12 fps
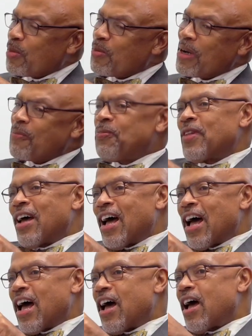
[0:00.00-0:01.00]
But
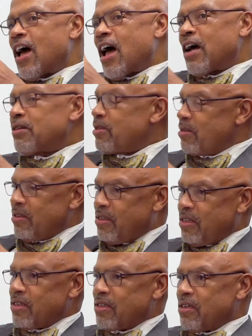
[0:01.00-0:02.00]
how does
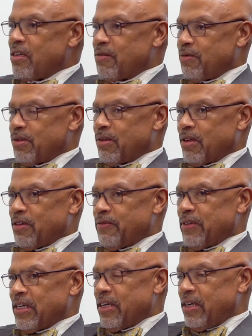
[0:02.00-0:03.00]
this level of
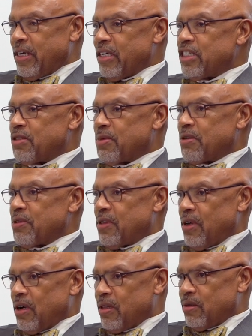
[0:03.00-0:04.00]
engagement with
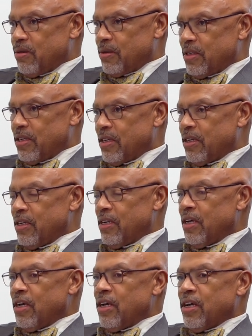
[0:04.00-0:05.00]
others and
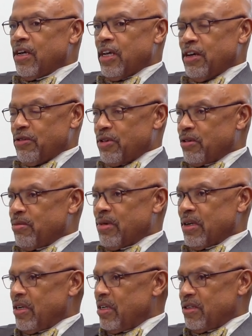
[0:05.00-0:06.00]
hearing
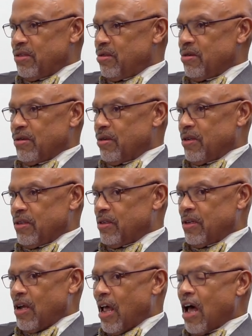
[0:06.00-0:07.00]
about their stories,
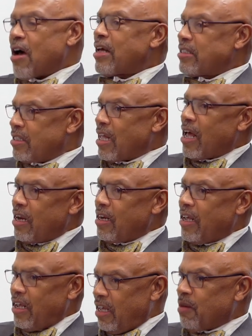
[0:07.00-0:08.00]
how has that
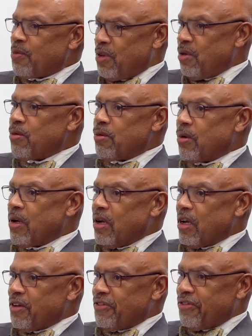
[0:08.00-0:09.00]
helped you
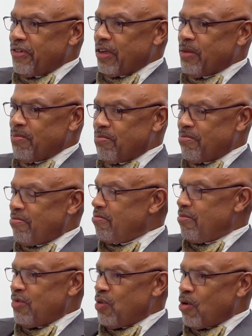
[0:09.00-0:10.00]
and shape
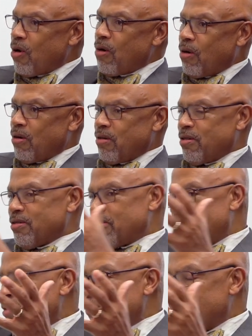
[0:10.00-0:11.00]
your
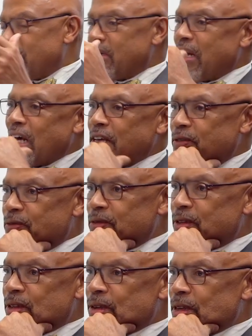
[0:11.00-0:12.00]
own life
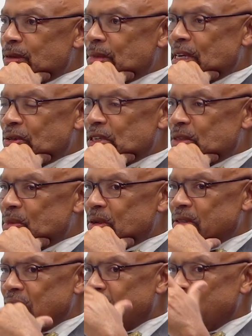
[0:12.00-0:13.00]
in many ways?
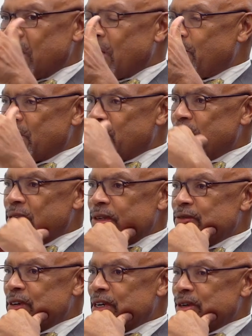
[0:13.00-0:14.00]
Because I think that must be
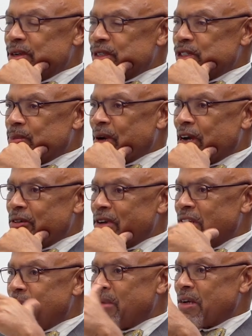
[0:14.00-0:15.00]
very inspiring
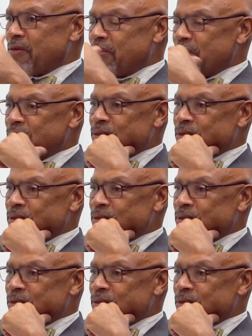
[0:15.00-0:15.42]
and beneficial.